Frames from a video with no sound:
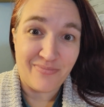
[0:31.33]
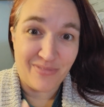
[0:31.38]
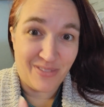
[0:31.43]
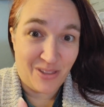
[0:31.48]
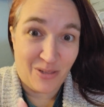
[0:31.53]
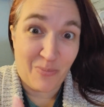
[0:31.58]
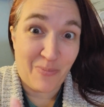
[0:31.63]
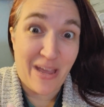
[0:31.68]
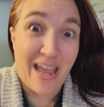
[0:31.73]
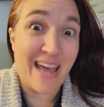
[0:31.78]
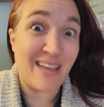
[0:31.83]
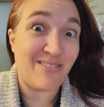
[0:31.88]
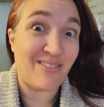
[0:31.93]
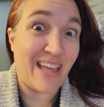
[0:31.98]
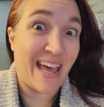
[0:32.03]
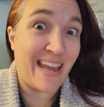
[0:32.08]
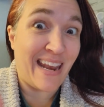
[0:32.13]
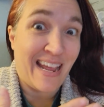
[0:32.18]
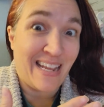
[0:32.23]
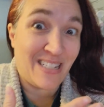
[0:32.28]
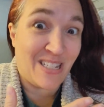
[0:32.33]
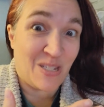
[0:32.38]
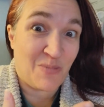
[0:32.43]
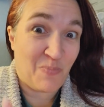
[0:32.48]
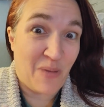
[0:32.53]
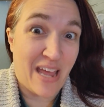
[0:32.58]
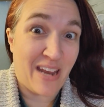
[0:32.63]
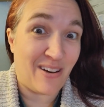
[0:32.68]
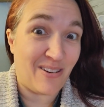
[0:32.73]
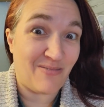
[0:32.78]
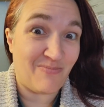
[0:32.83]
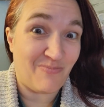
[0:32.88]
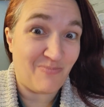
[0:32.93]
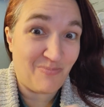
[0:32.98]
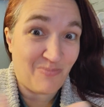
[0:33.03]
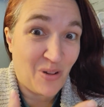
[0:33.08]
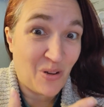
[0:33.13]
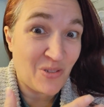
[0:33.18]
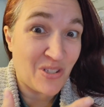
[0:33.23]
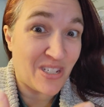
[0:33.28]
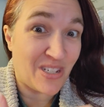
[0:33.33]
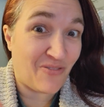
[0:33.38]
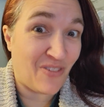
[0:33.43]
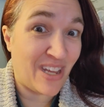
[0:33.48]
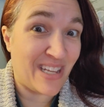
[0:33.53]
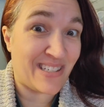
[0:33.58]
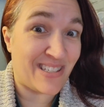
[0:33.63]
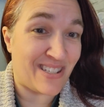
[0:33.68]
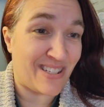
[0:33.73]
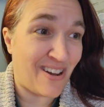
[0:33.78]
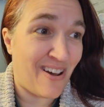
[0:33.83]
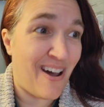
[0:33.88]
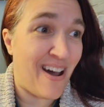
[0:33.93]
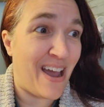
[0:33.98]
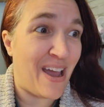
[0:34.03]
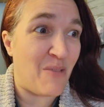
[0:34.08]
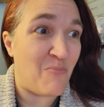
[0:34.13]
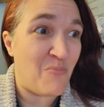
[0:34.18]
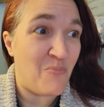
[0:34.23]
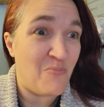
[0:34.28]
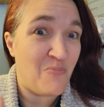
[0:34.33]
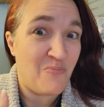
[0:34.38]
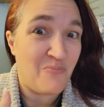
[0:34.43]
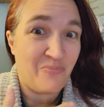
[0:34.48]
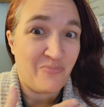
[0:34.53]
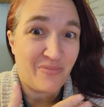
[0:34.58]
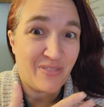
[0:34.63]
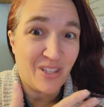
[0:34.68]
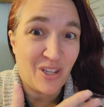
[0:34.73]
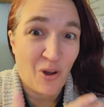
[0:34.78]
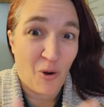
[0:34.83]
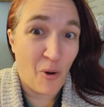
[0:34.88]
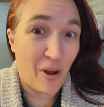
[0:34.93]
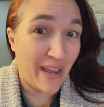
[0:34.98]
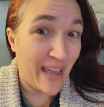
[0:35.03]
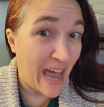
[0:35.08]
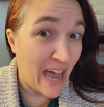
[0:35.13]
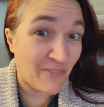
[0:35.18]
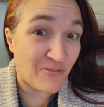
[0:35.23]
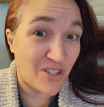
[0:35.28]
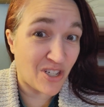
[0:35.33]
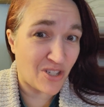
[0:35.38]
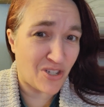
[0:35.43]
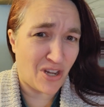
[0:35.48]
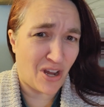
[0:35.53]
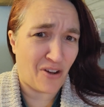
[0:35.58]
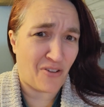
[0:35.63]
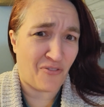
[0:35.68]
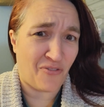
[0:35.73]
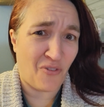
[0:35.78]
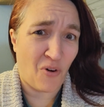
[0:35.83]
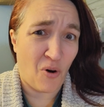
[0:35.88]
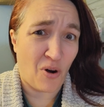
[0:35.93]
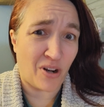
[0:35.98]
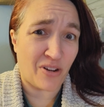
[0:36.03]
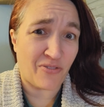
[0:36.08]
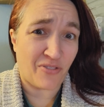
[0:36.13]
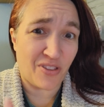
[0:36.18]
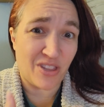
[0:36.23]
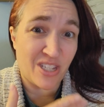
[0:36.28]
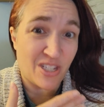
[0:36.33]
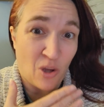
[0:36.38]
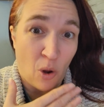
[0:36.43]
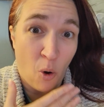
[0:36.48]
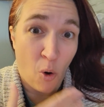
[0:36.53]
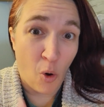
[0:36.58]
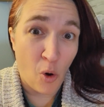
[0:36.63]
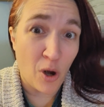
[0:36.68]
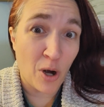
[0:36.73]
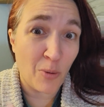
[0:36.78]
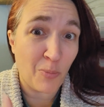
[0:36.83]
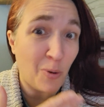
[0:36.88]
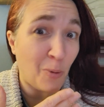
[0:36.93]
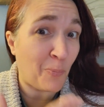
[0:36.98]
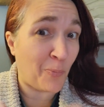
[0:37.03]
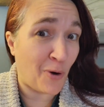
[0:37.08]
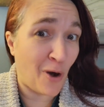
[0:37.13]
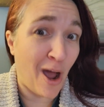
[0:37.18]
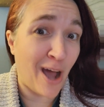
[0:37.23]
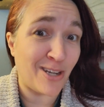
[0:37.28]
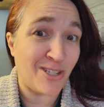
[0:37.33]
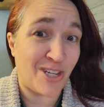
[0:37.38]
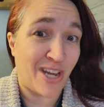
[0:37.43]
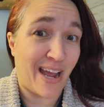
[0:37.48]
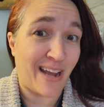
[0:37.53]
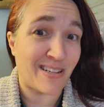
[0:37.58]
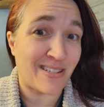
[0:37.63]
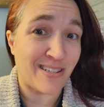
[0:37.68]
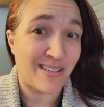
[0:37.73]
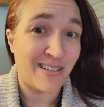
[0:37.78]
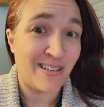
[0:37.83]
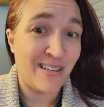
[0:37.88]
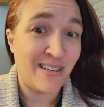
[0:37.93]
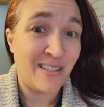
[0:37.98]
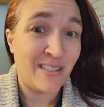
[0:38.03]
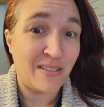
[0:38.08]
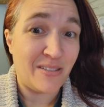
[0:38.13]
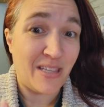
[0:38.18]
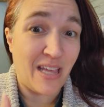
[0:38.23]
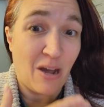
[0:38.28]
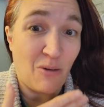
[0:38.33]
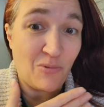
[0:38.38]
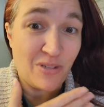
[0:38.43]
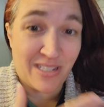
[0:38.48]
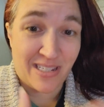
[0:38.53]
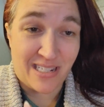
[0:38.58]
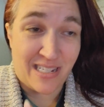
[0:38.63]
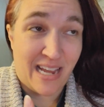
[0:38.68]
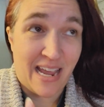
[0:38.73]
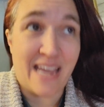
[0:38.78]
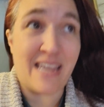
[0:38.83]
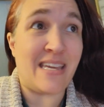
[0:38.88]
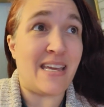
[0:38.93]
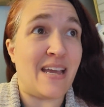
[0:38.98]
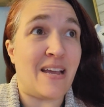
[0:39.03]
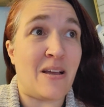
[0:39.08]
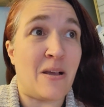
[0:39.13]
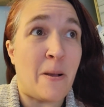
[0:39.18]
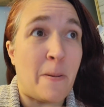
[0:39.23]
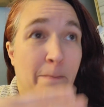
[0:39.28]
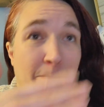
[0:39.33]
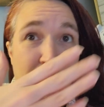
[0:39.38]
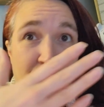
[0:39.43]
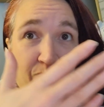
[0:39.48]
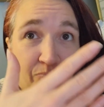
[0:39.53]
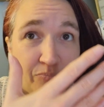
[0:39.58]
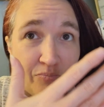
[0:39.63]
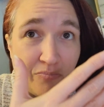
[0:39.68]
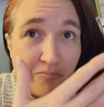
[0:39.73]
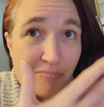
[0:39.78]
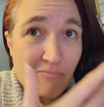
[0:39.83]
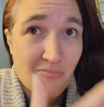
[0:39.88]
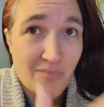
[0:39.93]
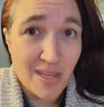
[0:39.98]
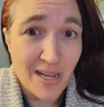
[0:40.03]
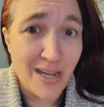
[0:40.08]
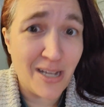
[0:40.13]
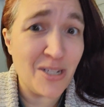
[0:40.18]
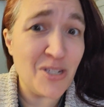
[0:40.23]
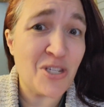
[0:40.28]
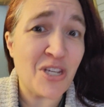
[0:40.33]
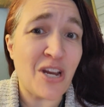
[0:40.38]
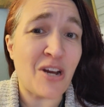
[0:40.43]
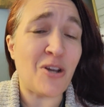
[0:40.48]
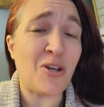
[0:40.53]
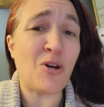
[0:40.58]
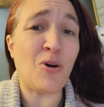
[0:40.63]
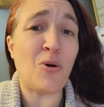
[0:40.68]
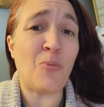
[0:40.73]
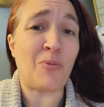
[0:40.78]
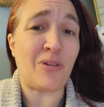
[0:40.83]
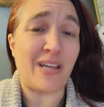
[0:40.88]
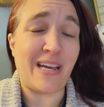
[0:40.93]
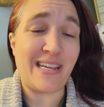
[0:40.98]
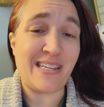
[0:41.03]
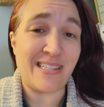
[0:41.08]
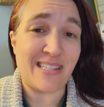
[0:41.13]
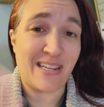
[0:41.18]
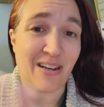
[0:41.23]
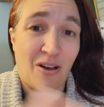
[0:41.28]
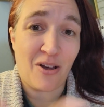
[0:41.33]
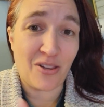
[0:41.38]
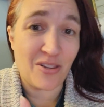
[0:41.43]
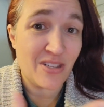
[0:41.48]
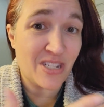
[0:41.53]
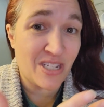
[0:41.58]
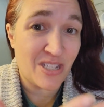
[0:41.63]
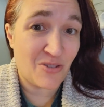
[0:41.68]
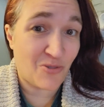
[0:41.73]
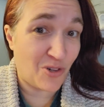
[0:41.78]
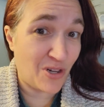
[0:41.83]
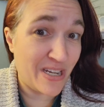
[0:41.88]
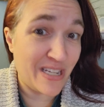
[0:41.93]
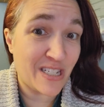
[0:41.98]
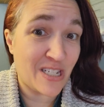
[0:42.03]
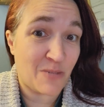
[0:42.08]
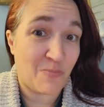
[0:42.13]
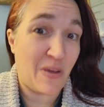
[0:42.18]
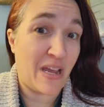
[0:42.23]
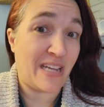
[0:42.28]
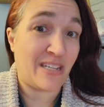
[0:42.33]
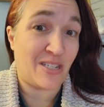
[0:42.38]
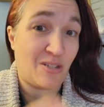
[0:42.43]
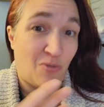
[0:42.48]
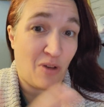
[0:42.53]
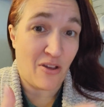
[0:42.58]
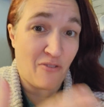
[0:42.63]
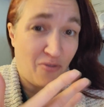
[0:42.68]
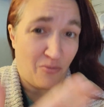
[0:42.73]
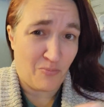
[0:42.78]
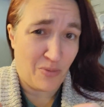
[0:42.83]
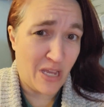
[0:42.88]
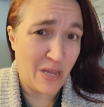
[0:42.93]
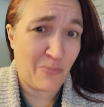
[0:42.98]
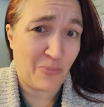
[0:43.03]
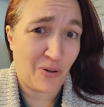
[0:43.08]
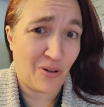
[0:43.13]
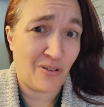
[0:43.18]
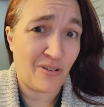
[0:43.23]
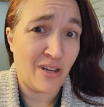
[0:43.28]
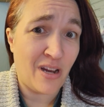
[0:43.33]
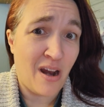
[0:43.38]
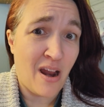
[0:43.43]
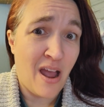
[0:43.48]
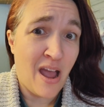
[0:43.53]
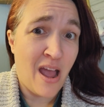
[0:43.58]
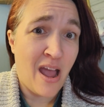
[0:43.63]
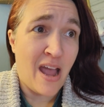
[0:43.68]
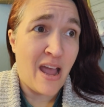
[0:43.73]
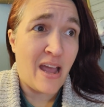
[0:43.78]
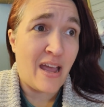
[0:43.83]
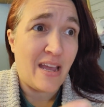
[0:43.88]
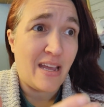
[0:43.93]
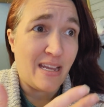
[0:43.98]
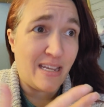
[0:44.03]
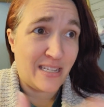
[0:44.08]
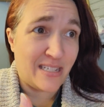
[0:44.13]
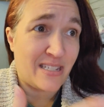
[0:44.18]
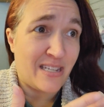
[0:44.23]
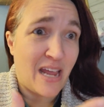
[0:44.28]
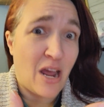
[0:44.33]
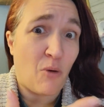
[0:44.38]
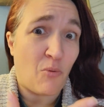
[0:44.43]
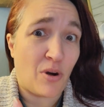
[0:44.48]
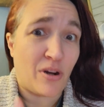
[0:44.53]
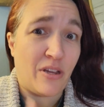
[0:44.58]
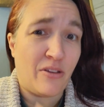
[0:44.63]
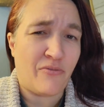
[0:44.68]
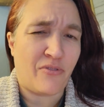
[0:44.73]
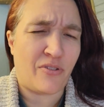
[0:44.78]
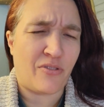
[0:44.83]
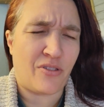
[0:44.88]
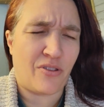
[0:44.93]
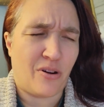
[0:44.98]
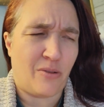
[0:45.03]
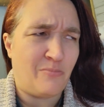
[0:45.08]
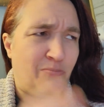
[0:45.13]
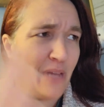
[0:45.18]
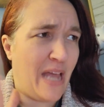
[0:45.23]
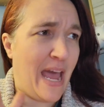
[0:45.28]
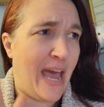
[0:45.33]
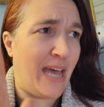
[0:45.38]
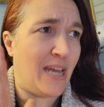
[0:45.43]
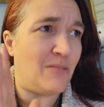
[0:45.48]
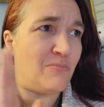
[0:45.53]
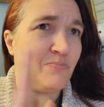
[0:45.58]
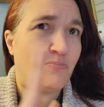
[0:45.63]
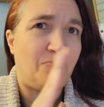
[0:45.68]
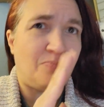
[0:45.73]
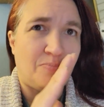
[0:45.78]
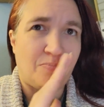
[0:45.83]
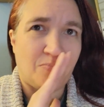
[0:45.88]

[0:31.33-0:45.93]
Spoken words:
The man that had spent most of his time going after Doug Ford for this horrible project that was taking Ontario Place and all this green space away from people is now working for Therm. And